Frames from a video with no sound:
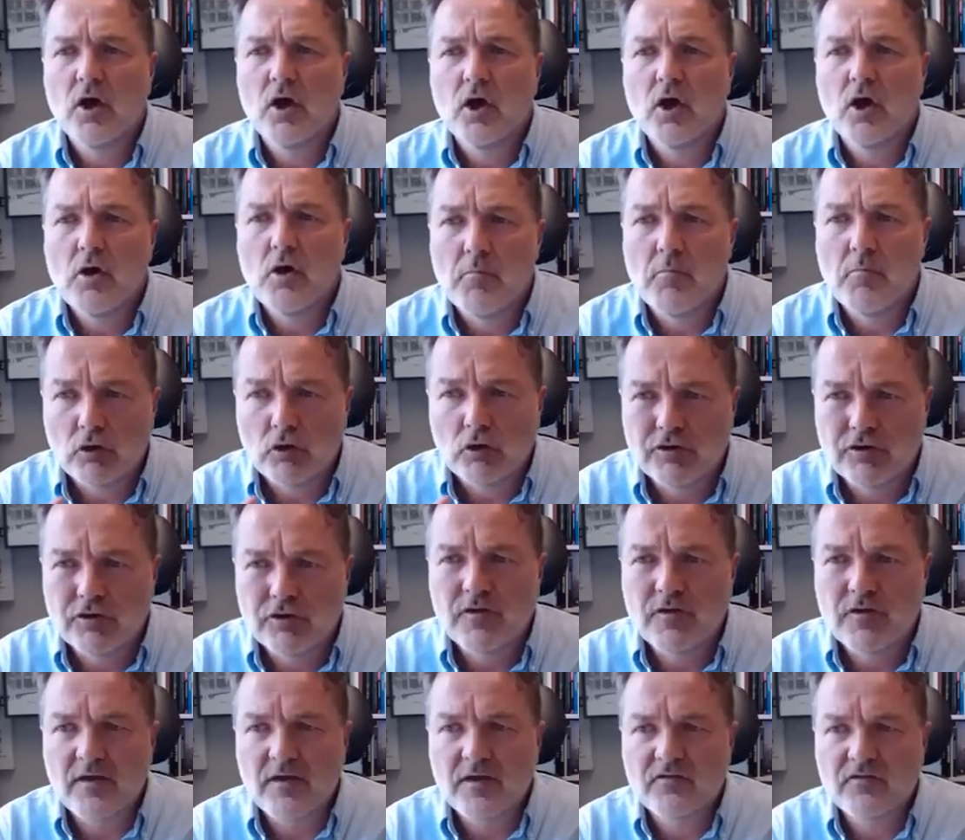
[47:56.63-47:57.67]

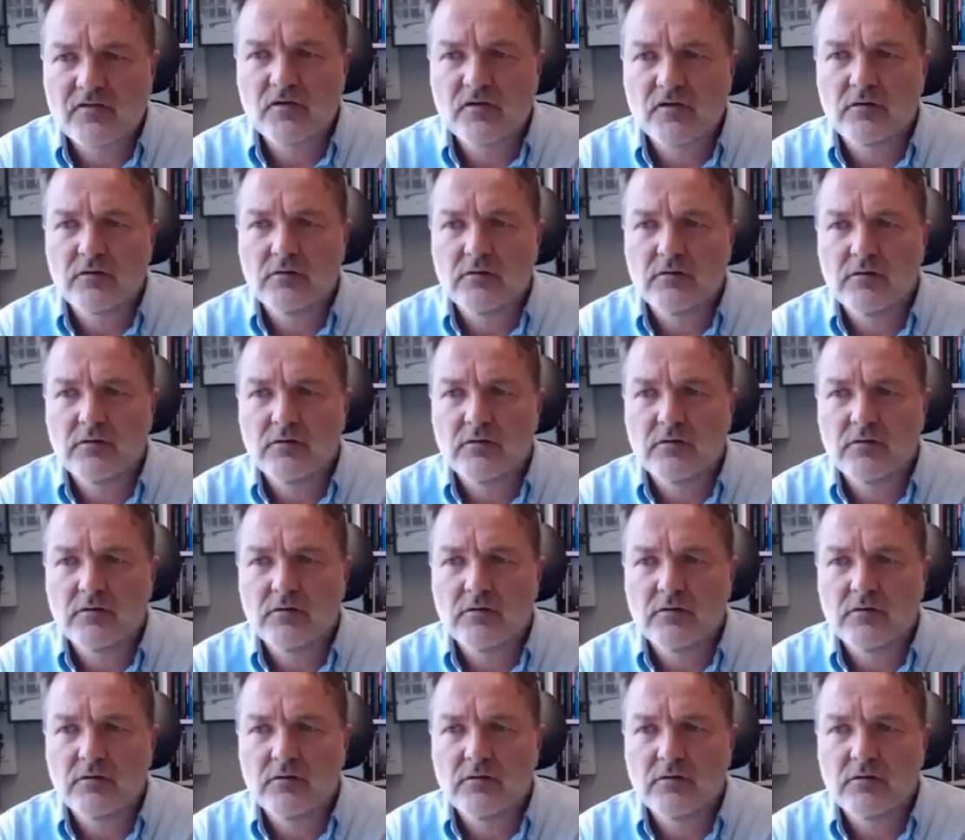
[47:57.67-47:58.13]
multinational